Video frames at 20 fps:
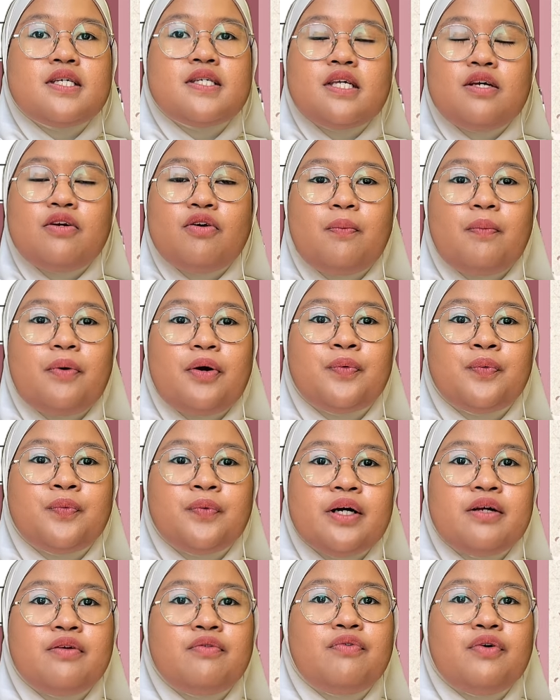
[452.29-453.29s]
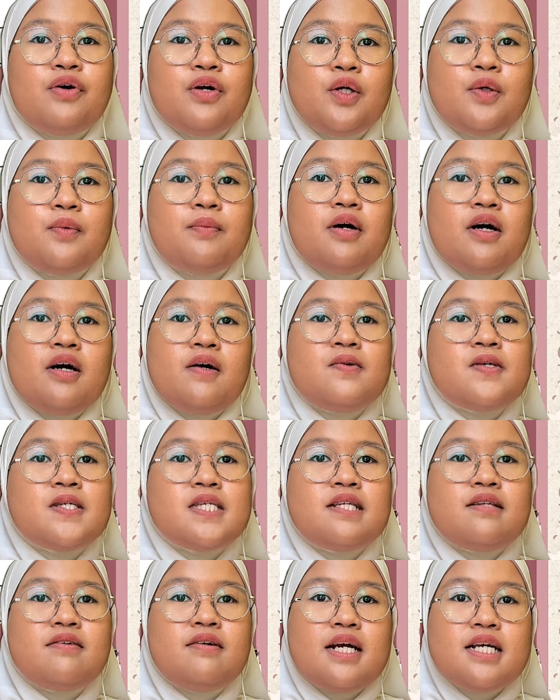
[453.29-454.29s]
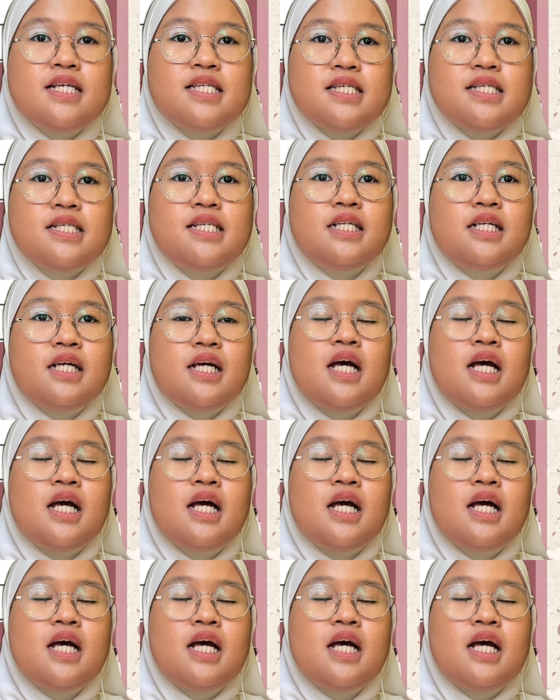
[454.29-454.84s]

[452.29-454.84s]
0.1 volume of citric acid,